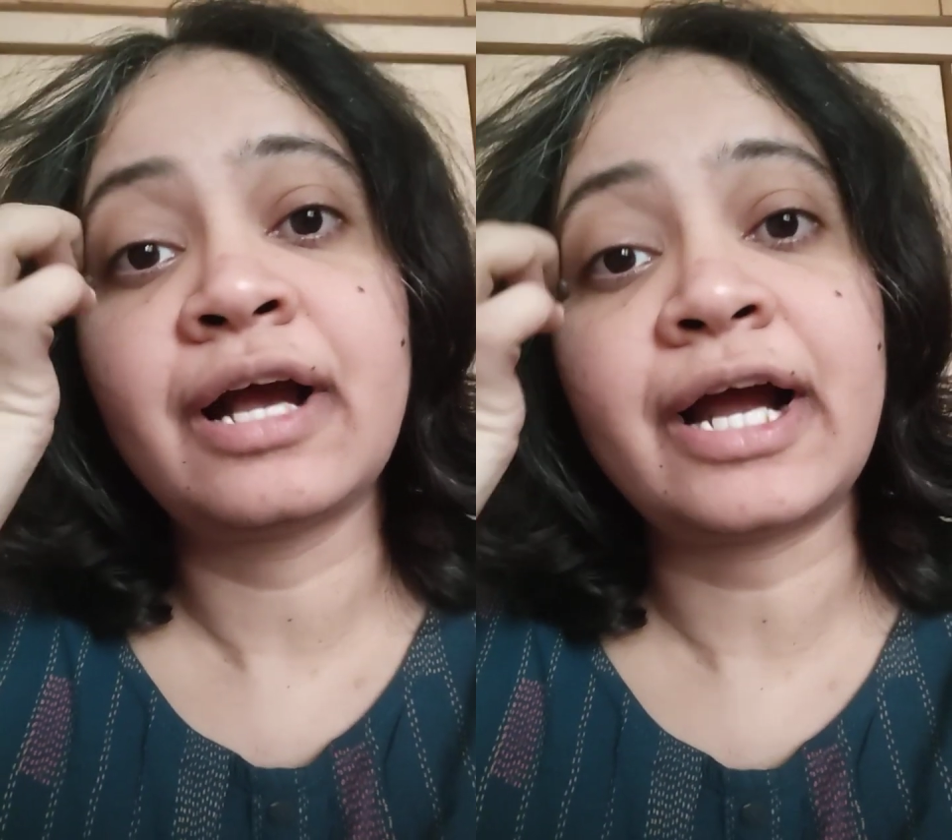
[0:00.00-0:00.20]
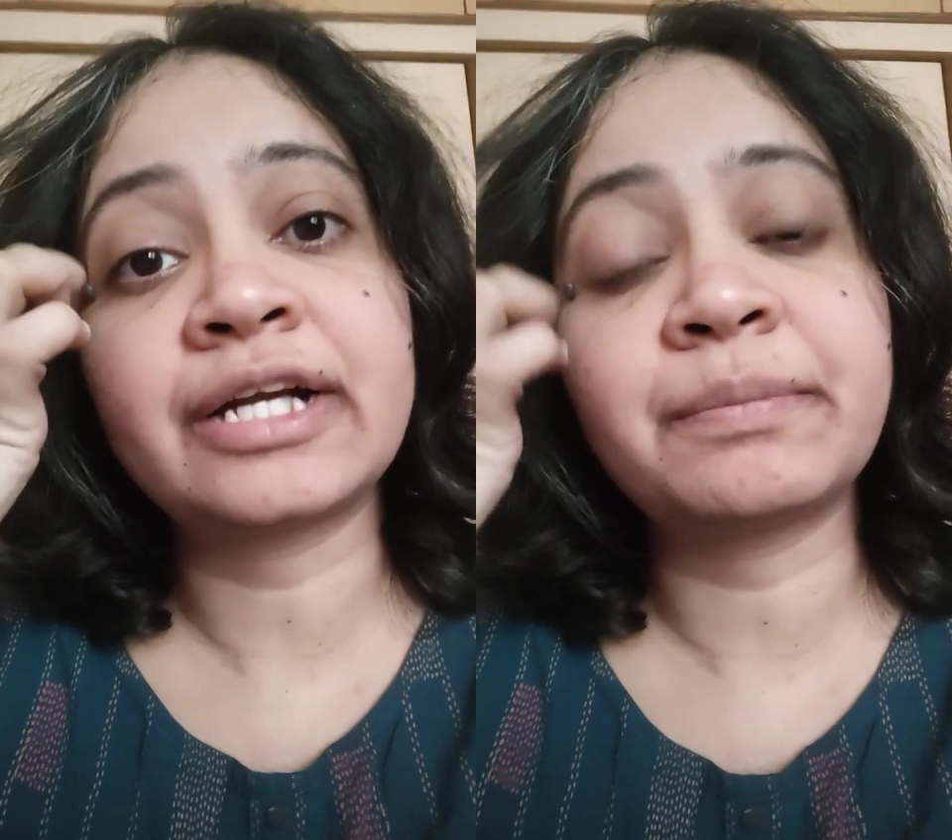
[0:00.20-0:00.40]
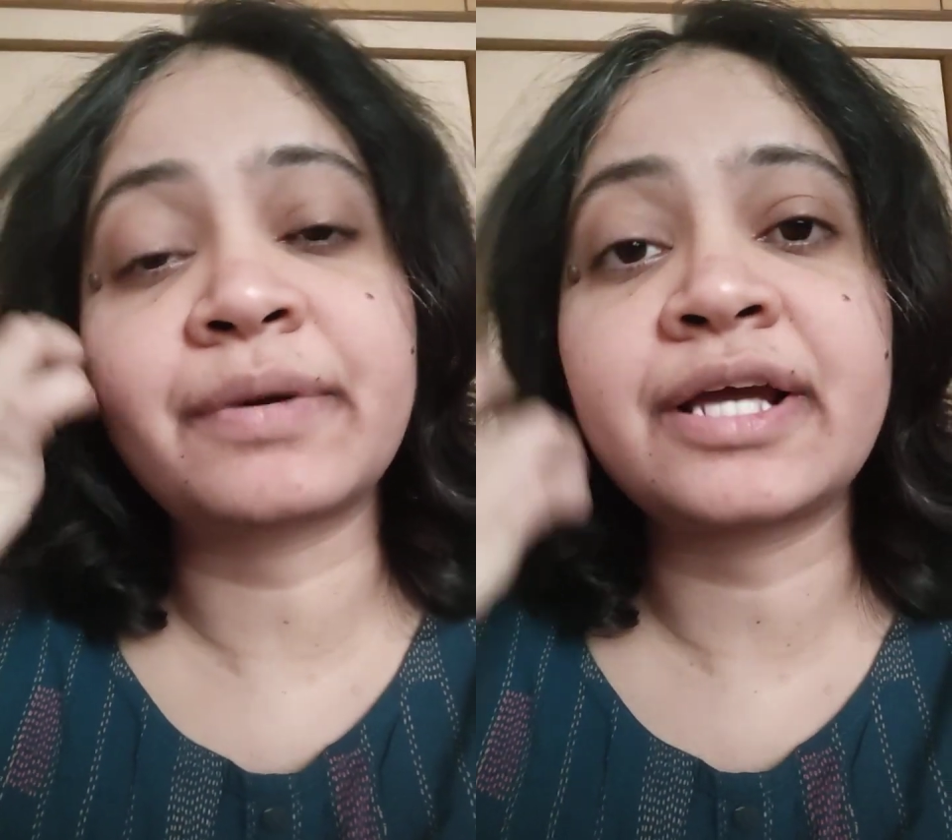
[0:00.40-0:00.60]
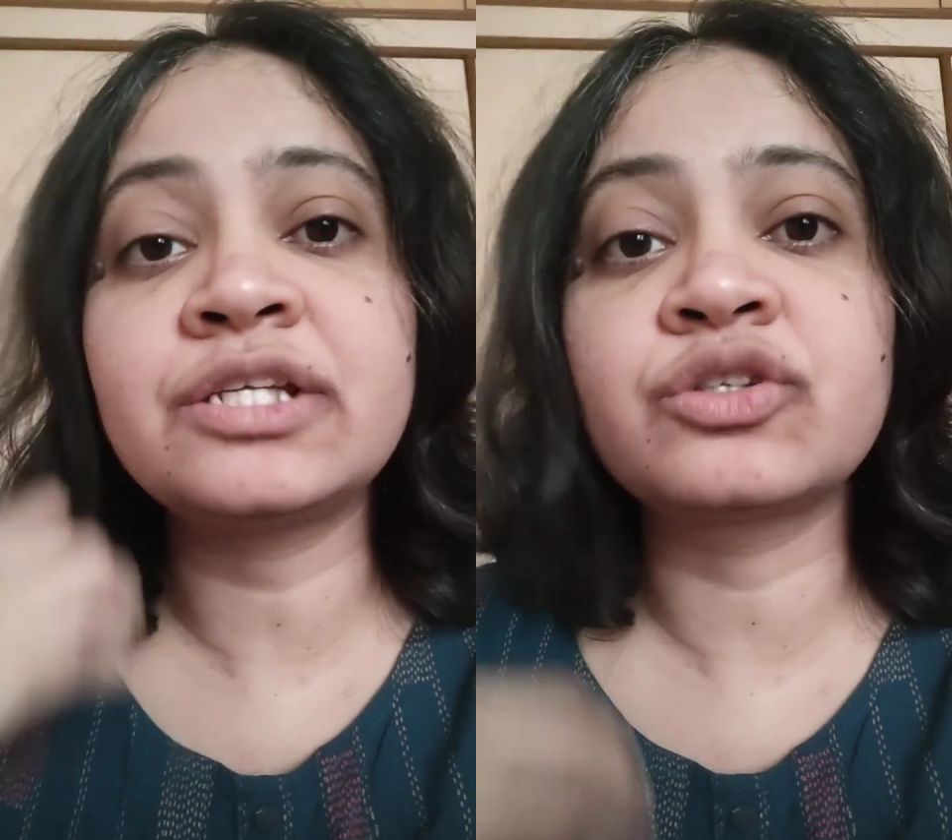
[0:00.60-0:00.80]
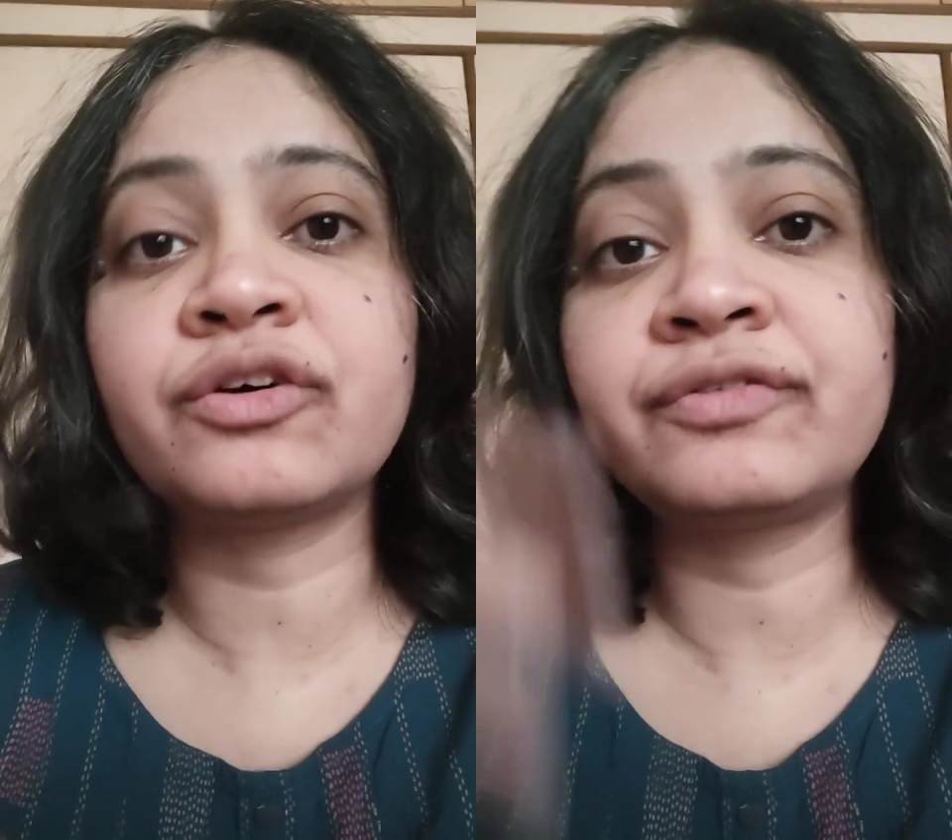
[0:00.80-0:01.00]
at the
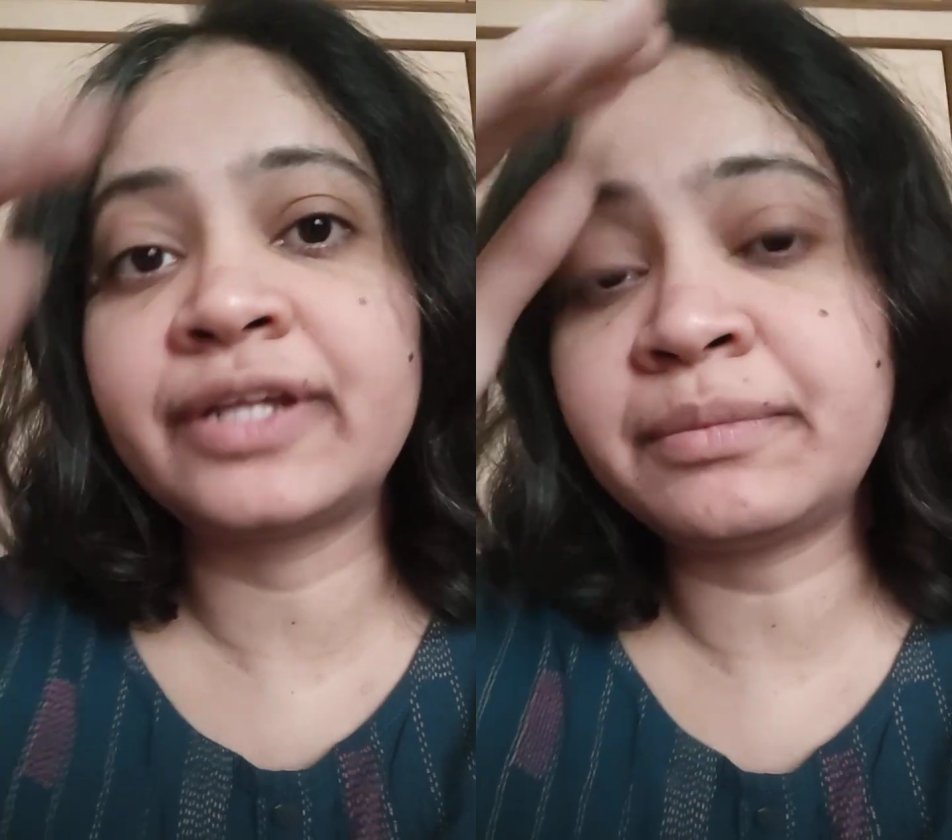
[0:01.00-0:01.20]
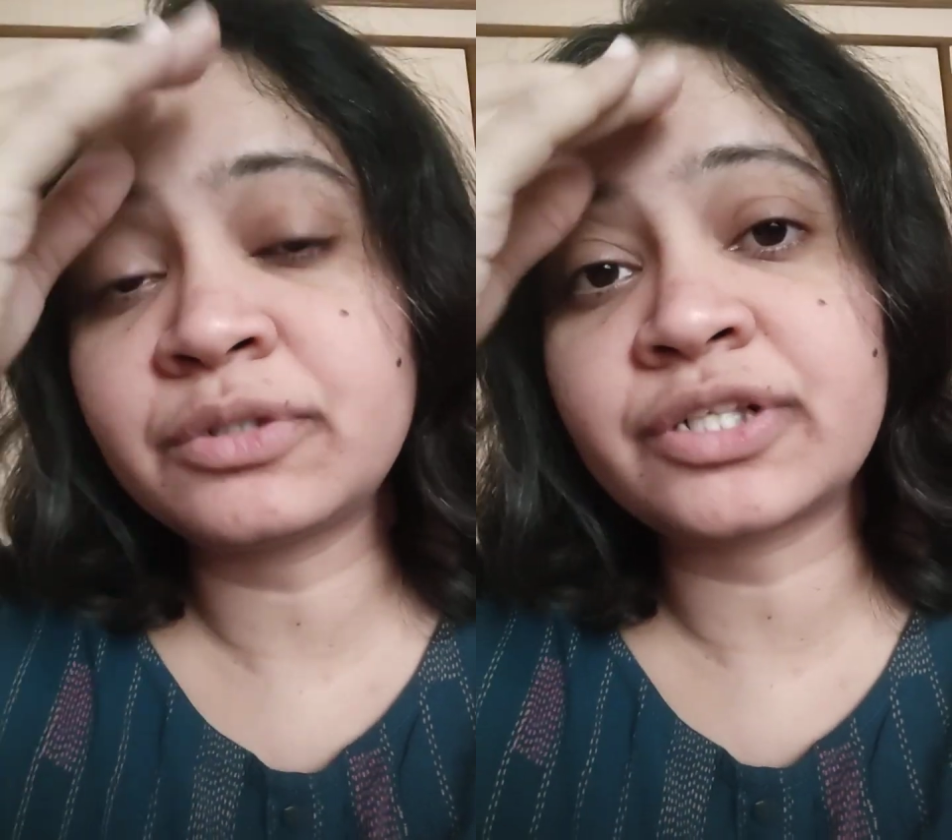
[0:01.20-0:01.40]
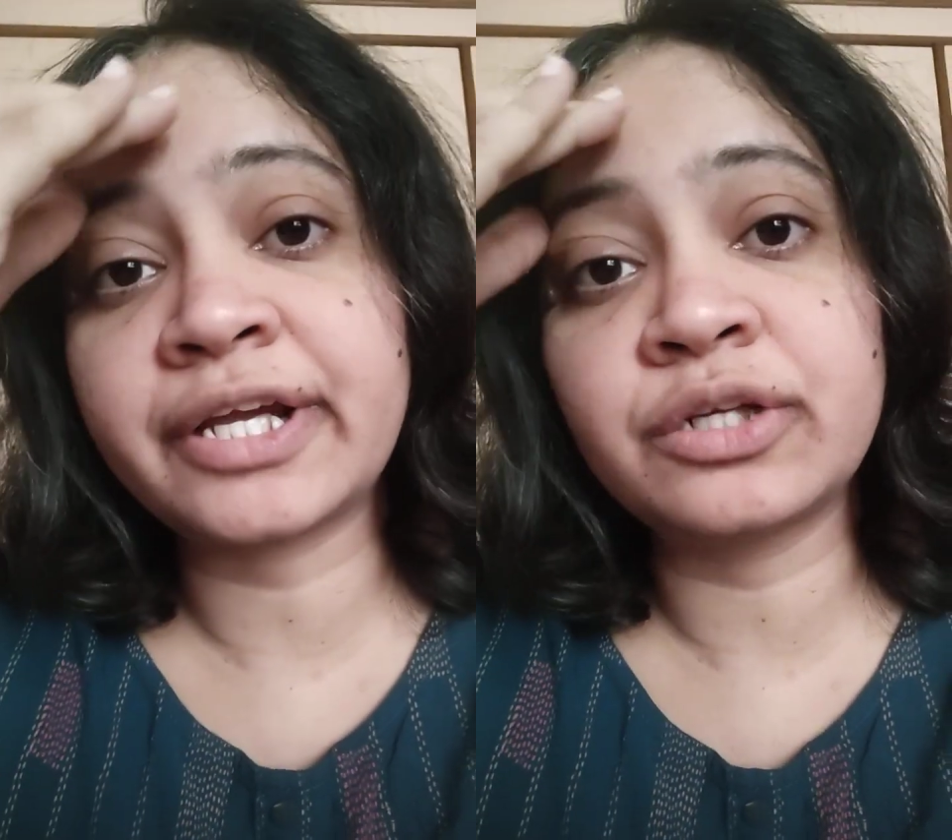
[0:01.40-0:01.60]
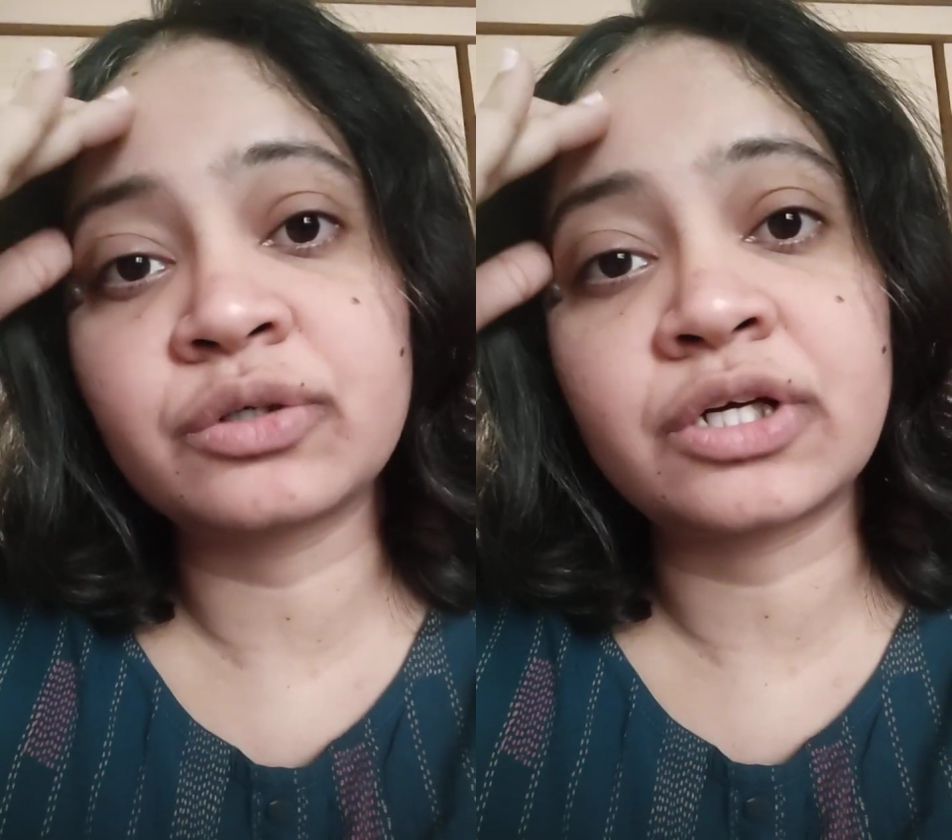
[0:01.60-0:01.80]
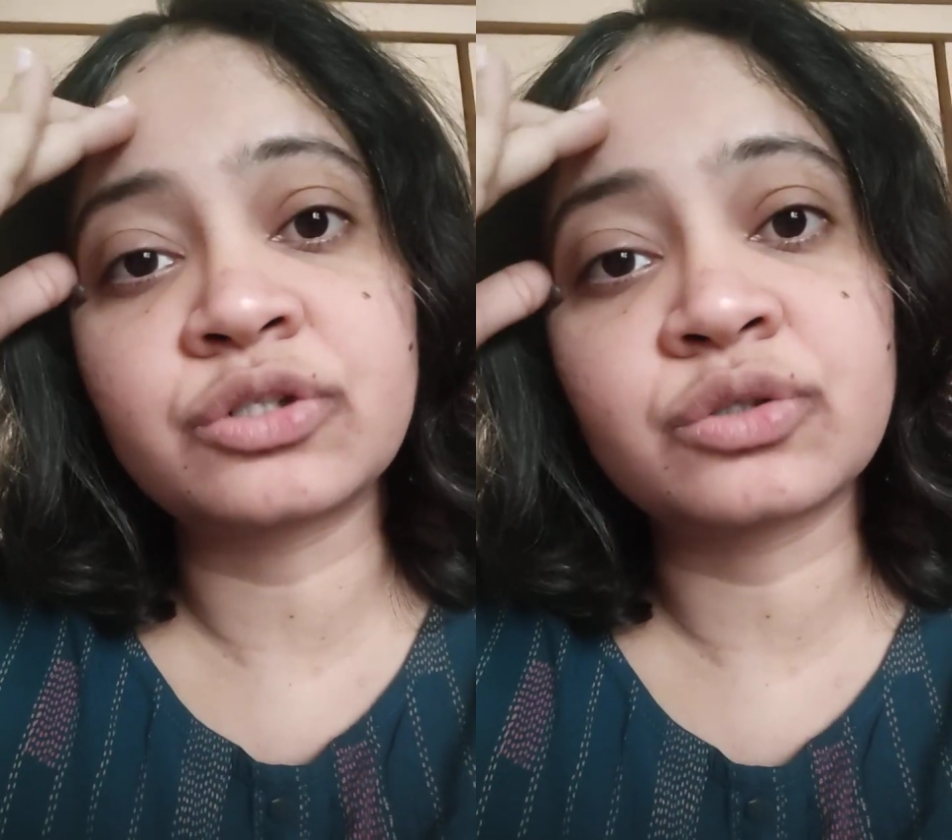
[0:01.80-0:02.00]
price of them trying to
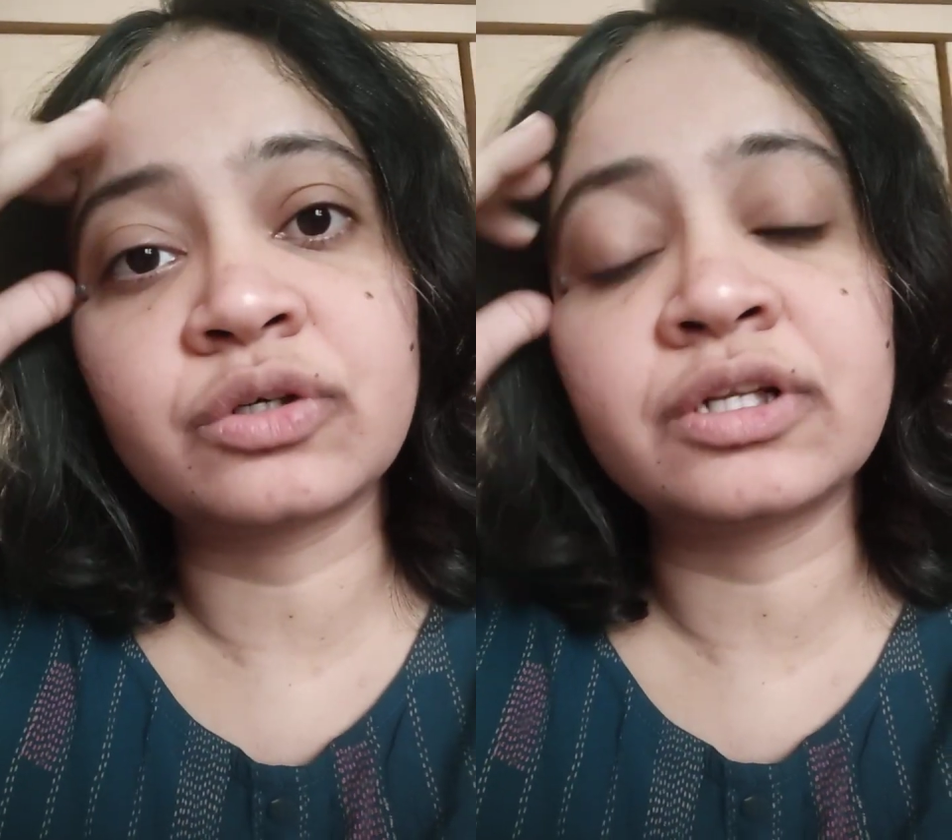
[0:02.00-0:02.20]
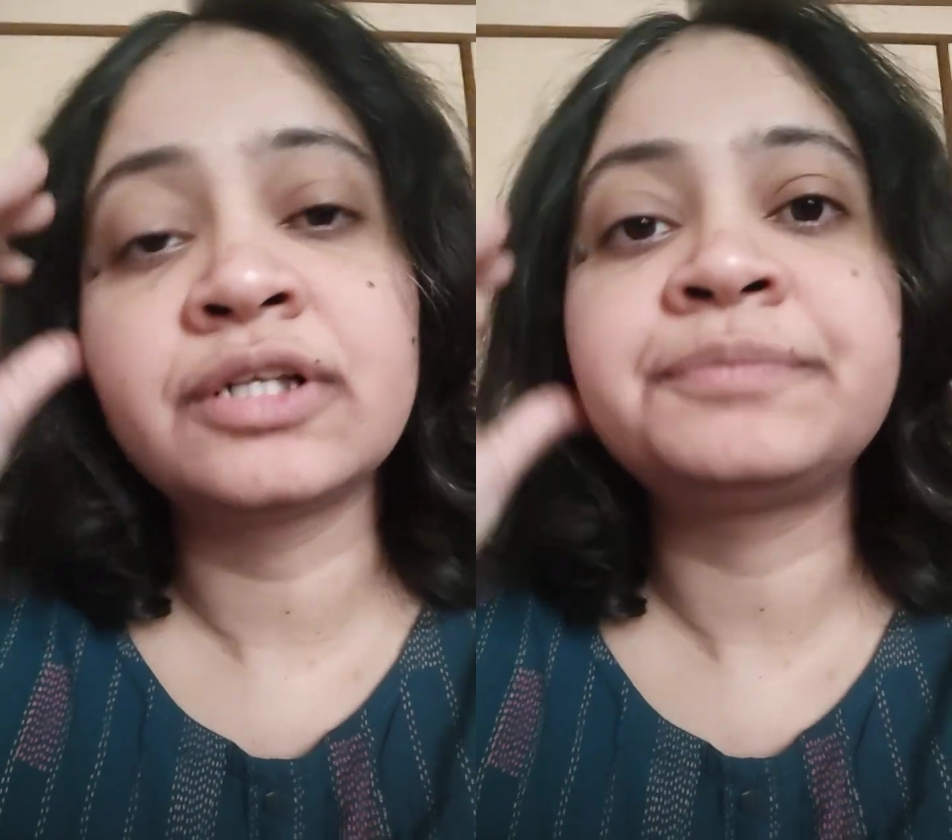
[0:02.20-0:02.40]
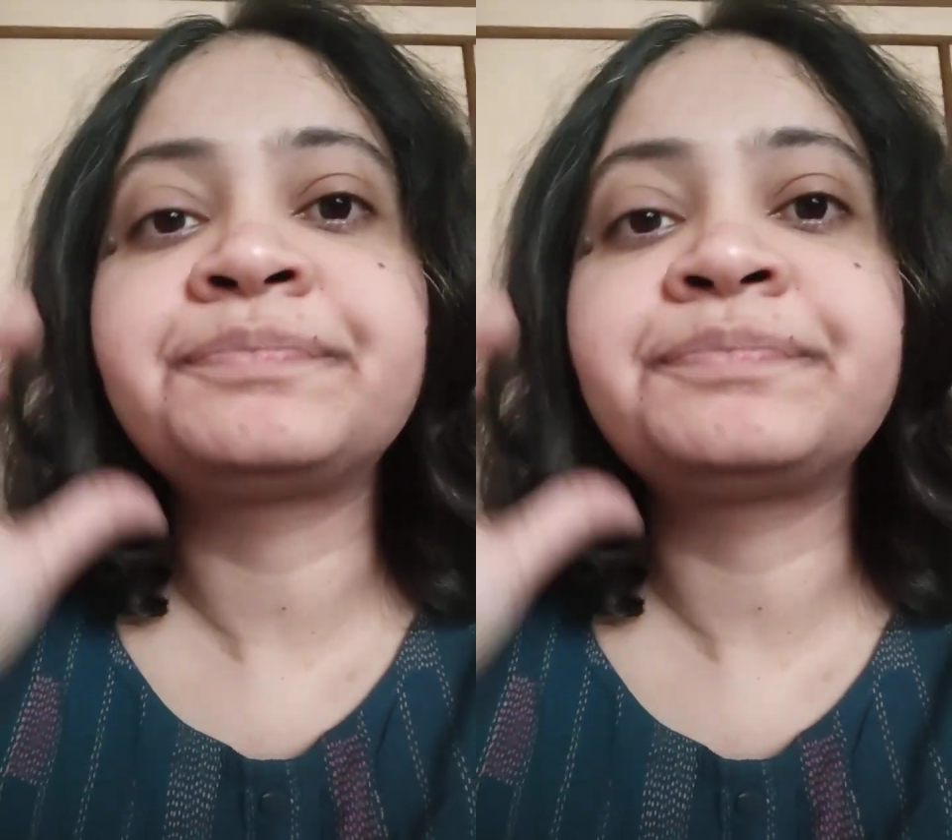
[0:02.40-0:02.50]
control